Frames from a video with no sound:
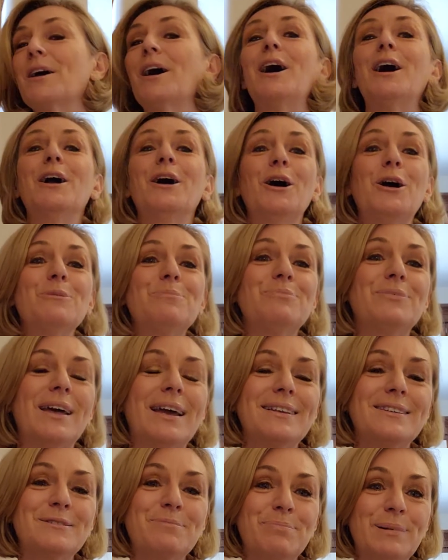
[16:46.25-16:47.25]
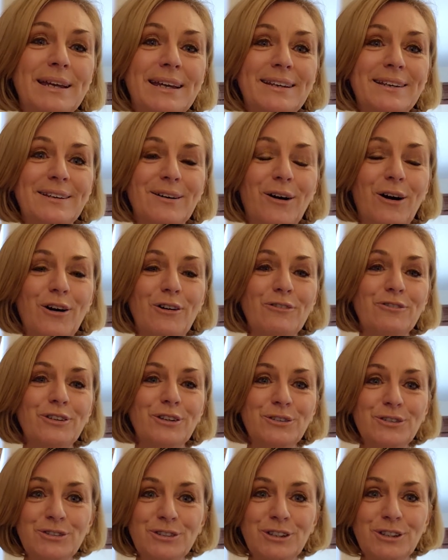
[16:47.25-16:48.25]
I hope that's been of
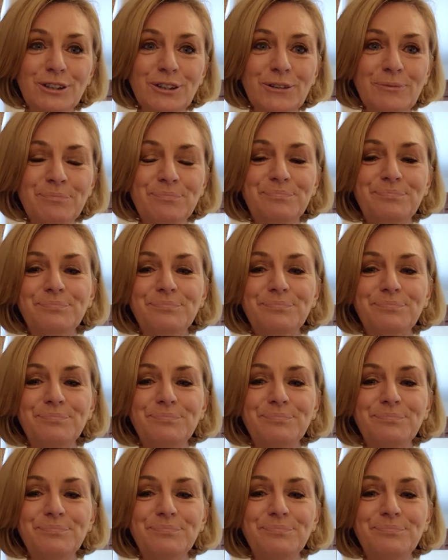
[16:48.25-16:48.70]
use to you,